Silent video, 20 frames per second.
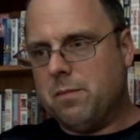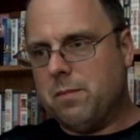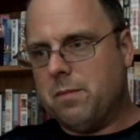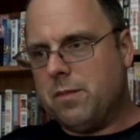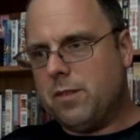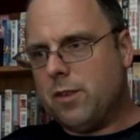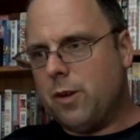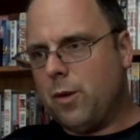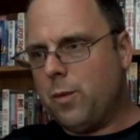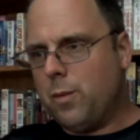
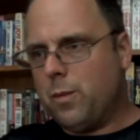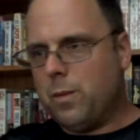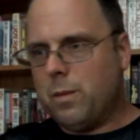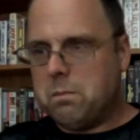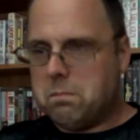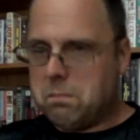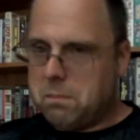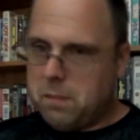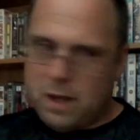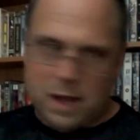So
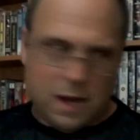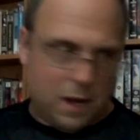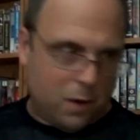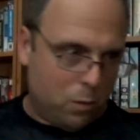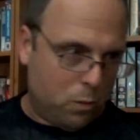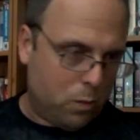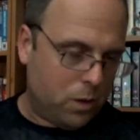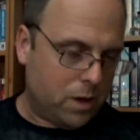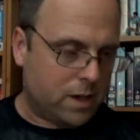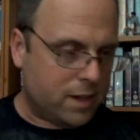I
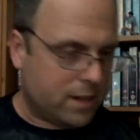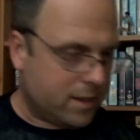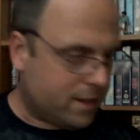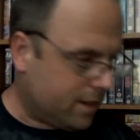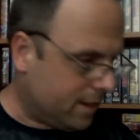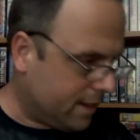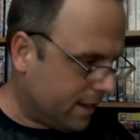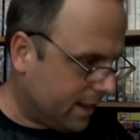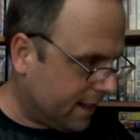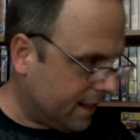will.
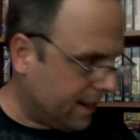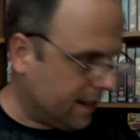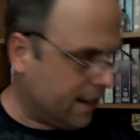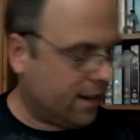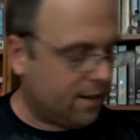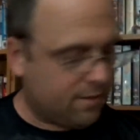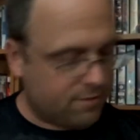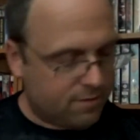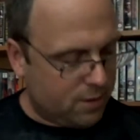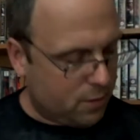
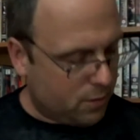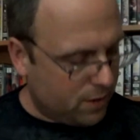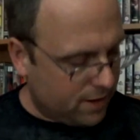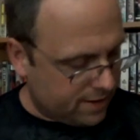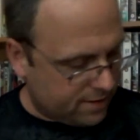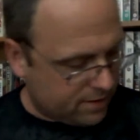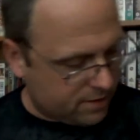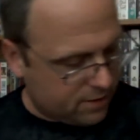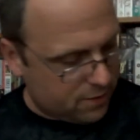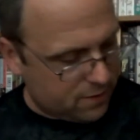And
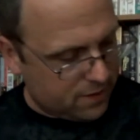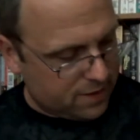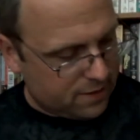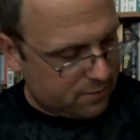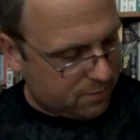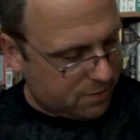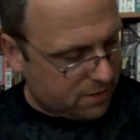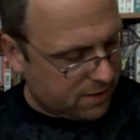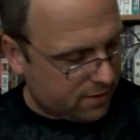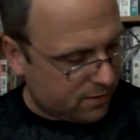request do any
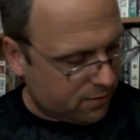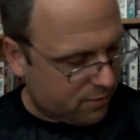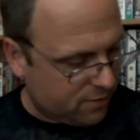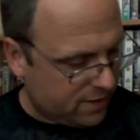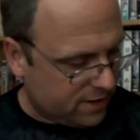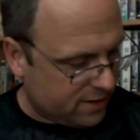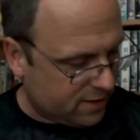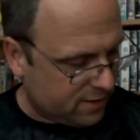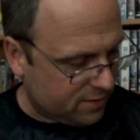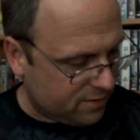pickups
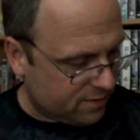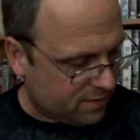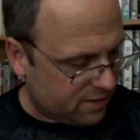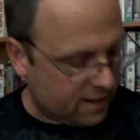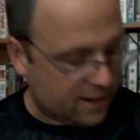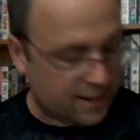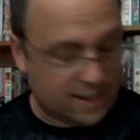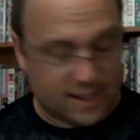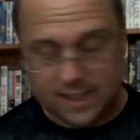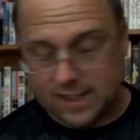videos,
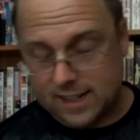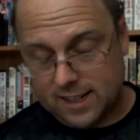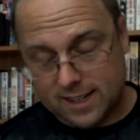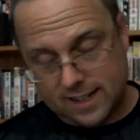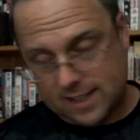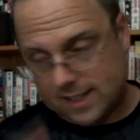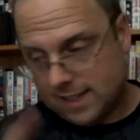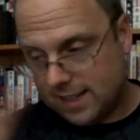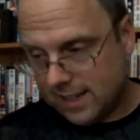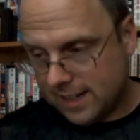any
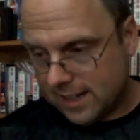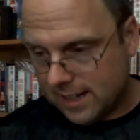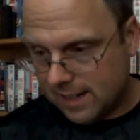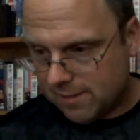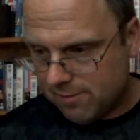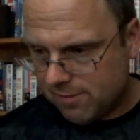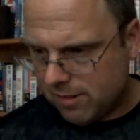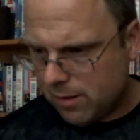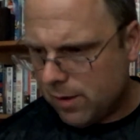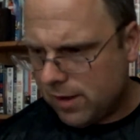
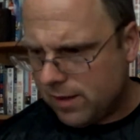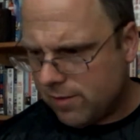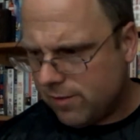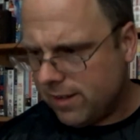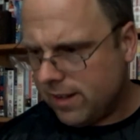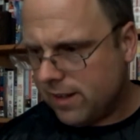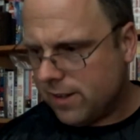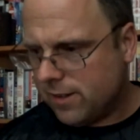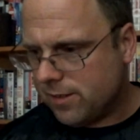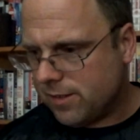request
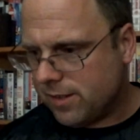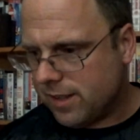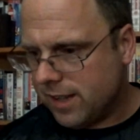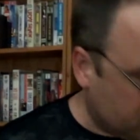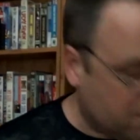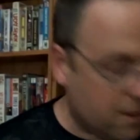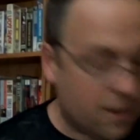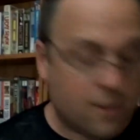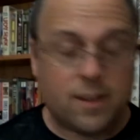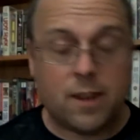videos. Let
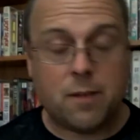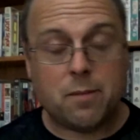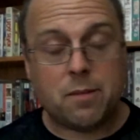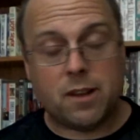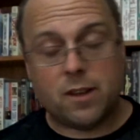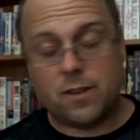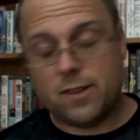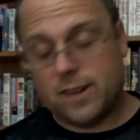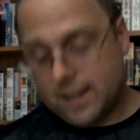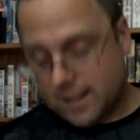me know down
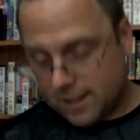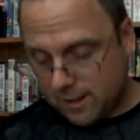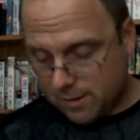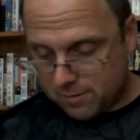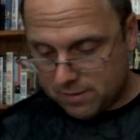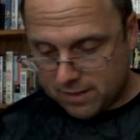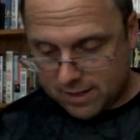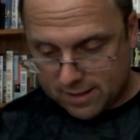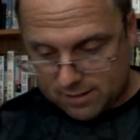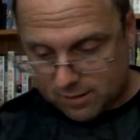below in the
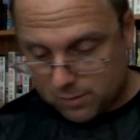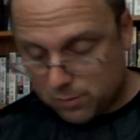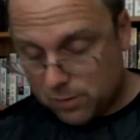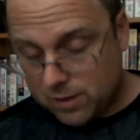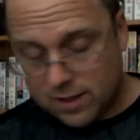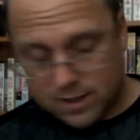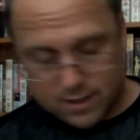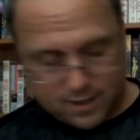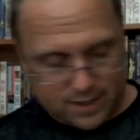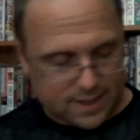comment section
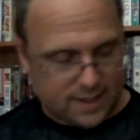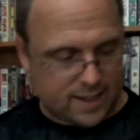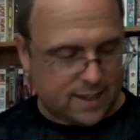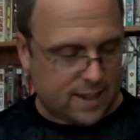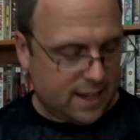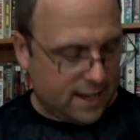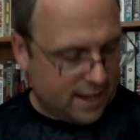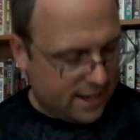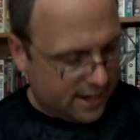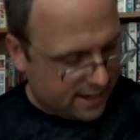what you think
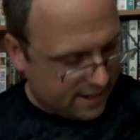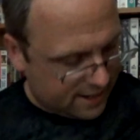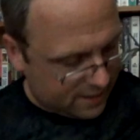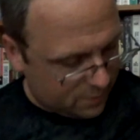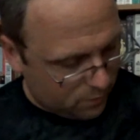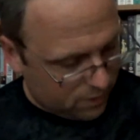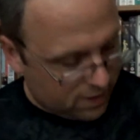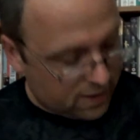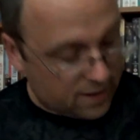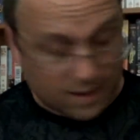and
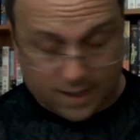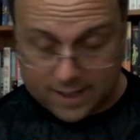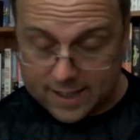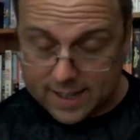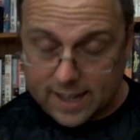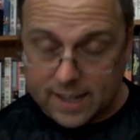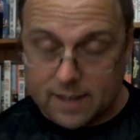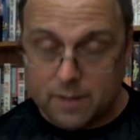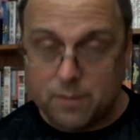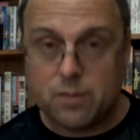what other
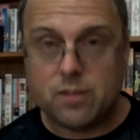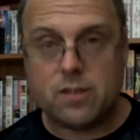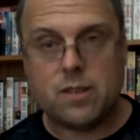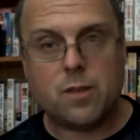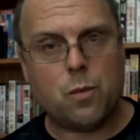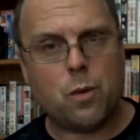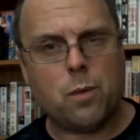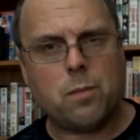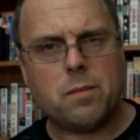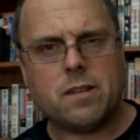games
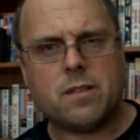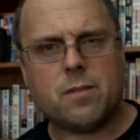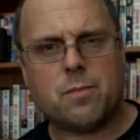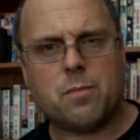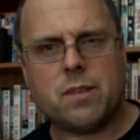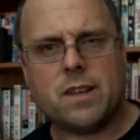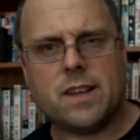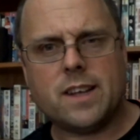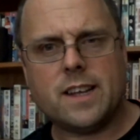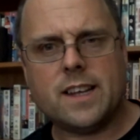you want me to
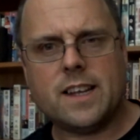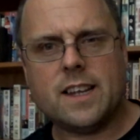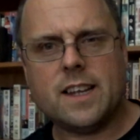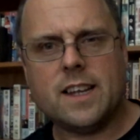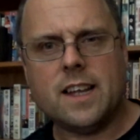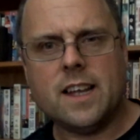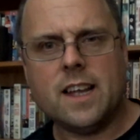play,